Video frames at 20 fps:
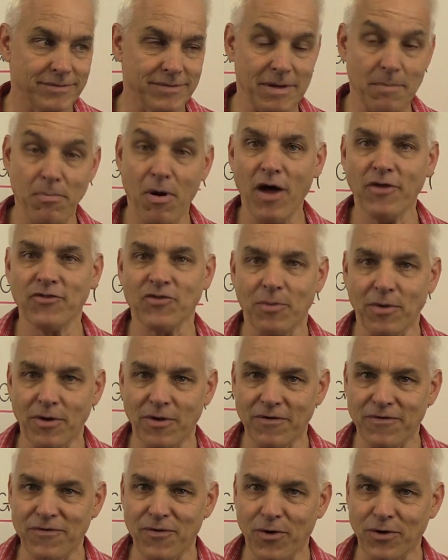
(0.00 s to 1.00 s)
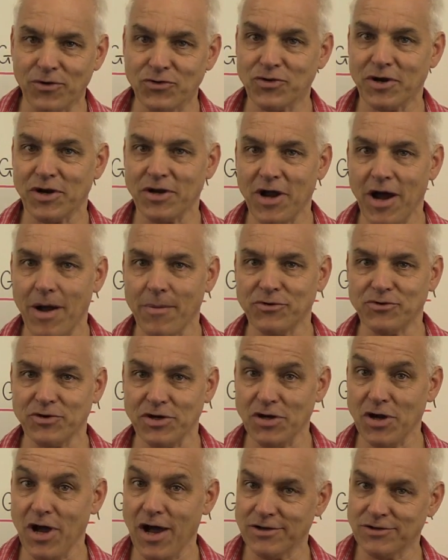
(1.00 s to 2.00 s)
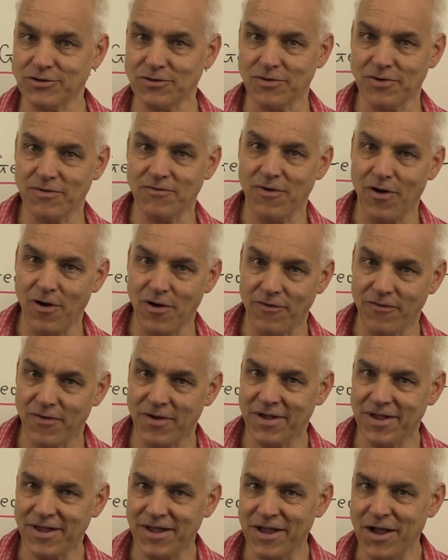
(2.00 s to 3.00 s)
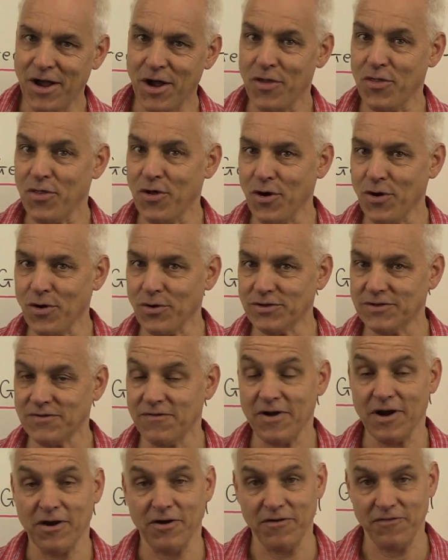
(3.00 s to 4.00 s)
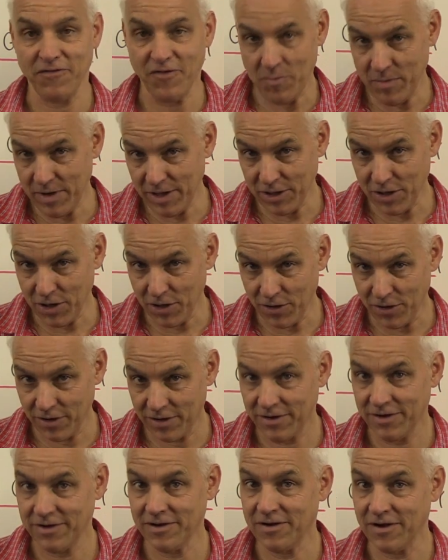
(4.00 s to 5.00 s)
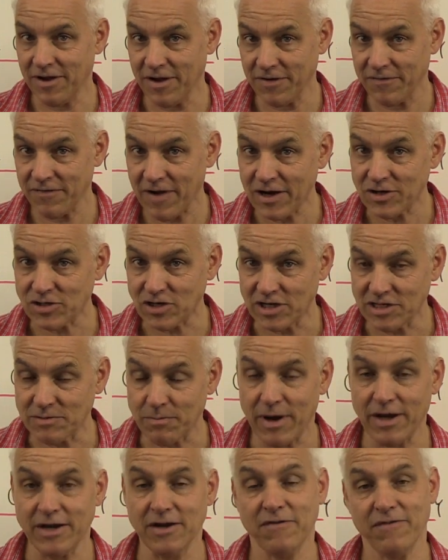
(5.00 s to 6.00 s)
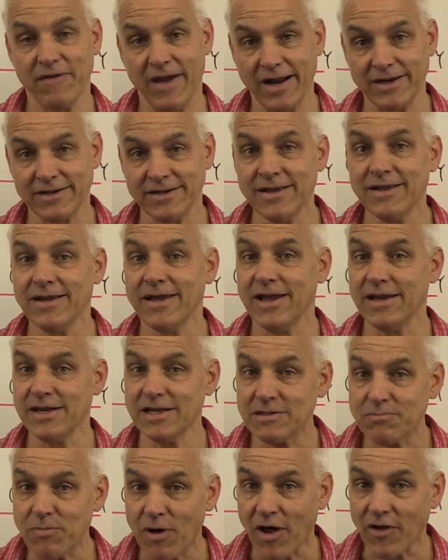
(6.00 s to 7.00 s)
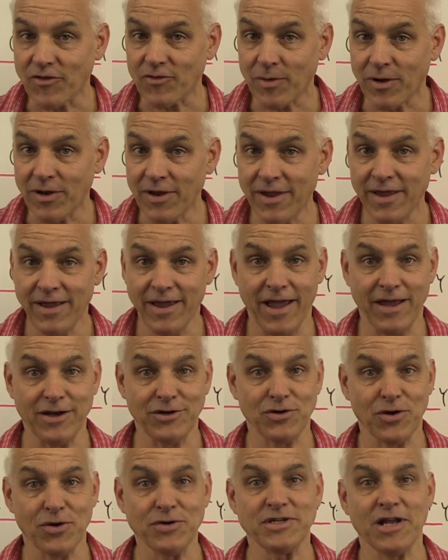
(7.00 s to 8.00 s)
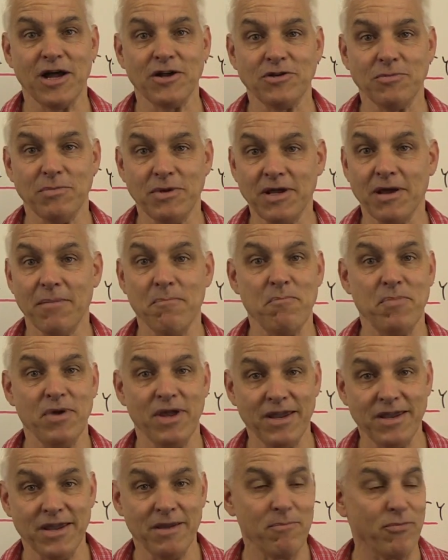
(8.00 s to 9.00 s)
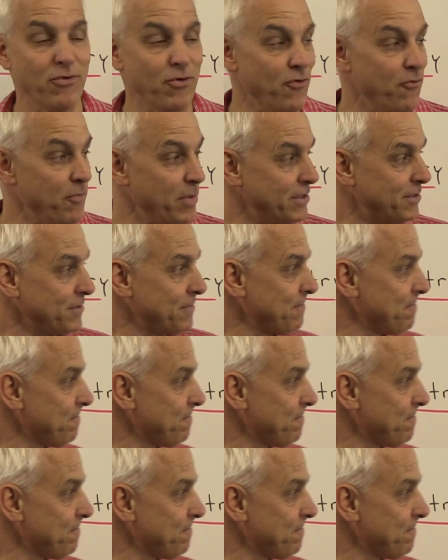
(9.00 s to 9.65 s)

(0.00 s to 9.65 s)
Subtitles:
impossible for trigonometry not to involve those very familiar functions, but in fact it is possible, and it turns out to be a big improvement.